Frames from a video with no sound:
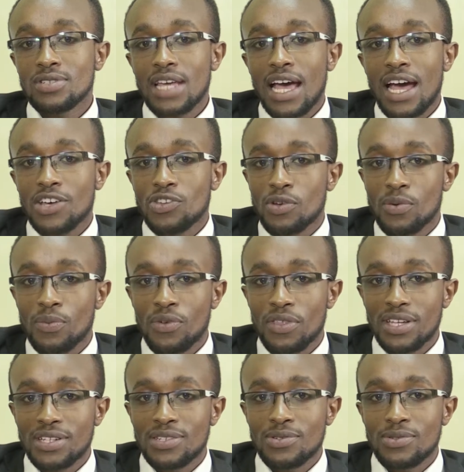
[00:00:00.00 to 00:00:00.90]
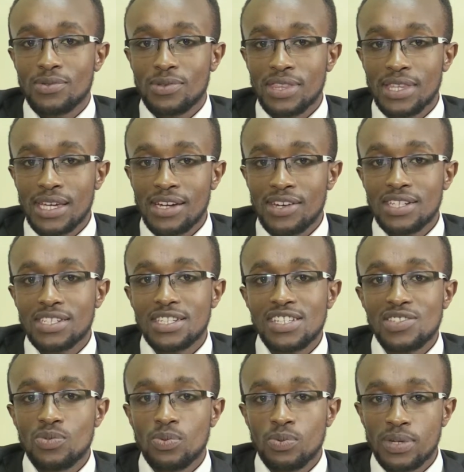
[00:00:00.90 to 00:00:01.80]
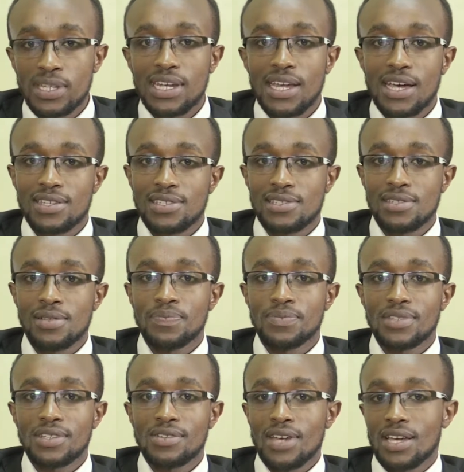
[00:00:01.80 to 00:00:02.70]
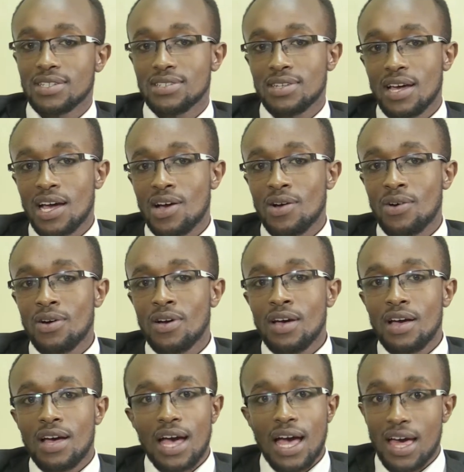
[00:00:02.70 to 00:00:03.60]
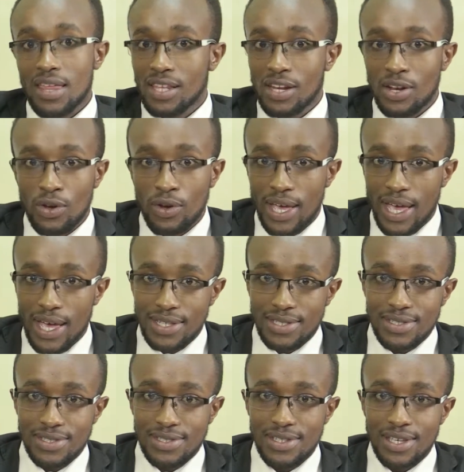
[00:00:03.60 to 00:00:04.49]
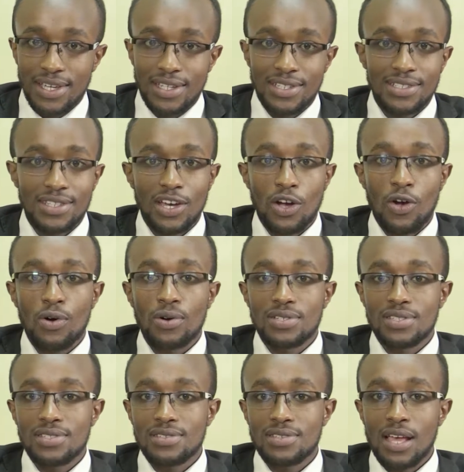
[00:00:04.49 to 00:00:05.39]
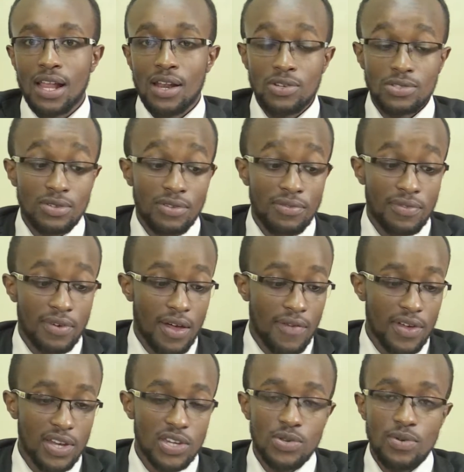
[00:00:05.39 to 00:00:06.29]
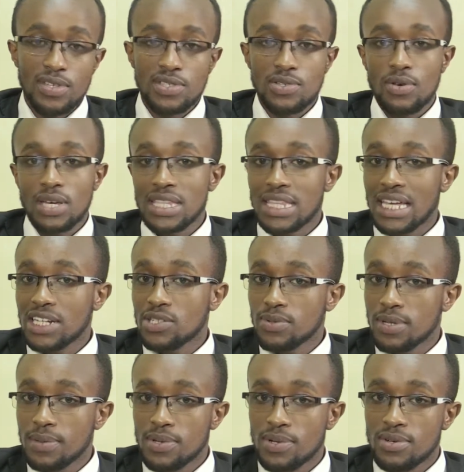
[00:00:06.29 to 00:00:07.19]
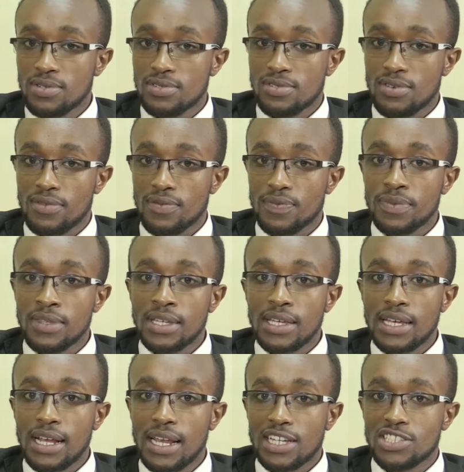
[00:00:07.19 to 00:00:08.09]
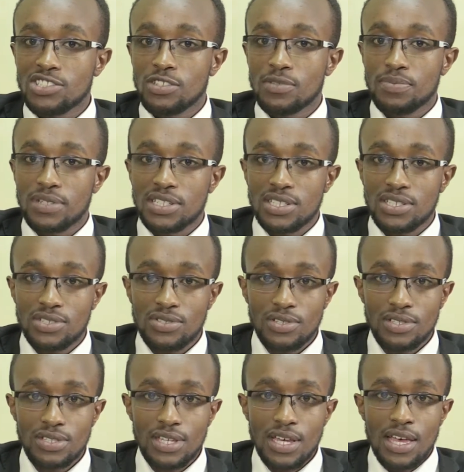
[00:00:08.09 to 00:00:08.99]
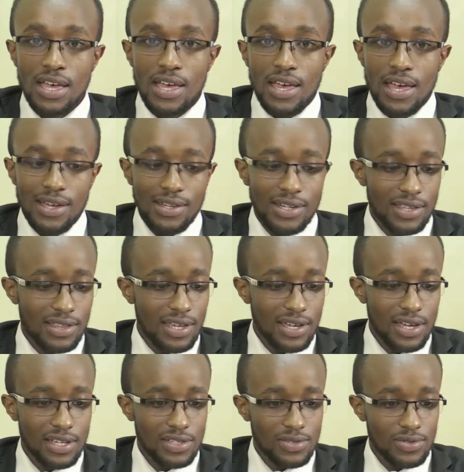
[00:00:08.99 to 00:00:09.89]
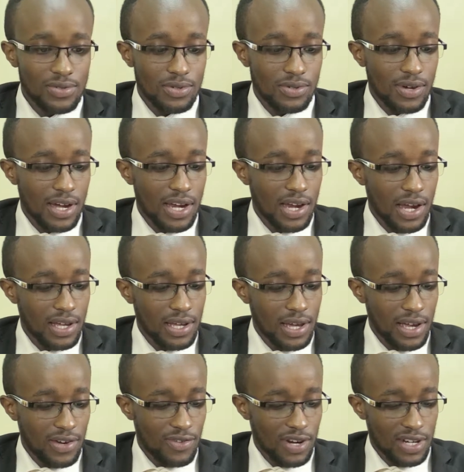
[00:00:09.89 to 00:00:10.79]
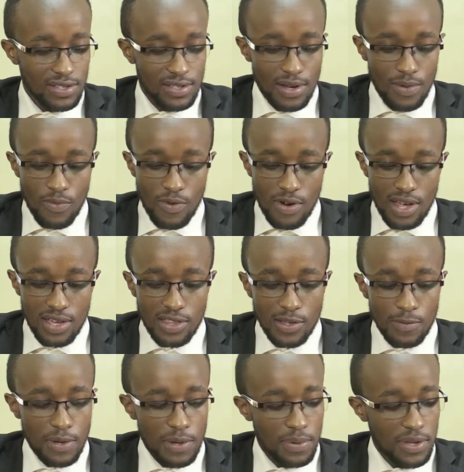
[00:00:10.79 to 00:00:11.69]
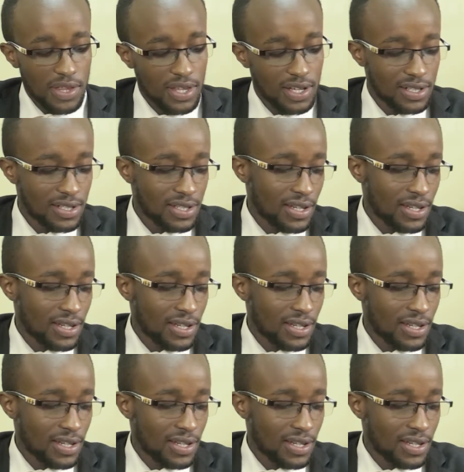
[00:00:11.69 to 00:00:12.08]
arguable that the greatest winners right now are the lawyers and the courts. A lot of revenue is going that way because of election petitions. And I think I read somewhere in the paper that